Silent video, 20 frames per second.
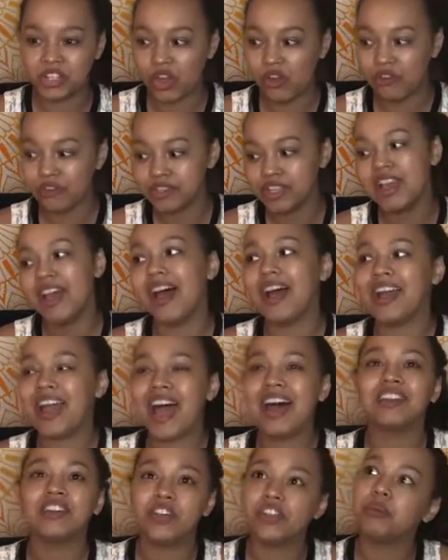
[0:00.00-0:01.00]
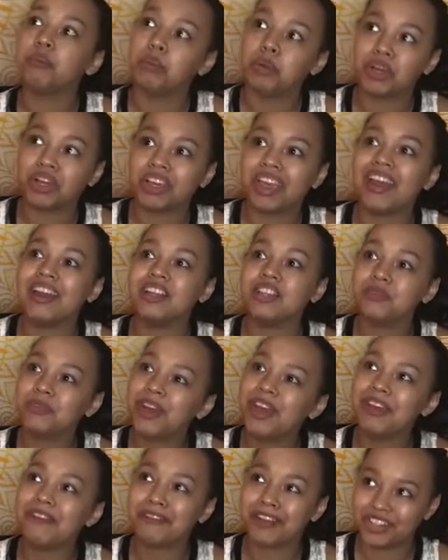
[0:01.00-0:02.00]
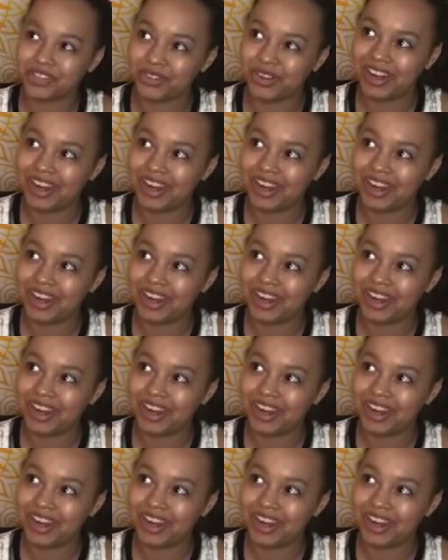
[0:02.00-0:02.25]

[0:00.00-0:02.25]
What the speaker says: I add another book, and it's very frustrating.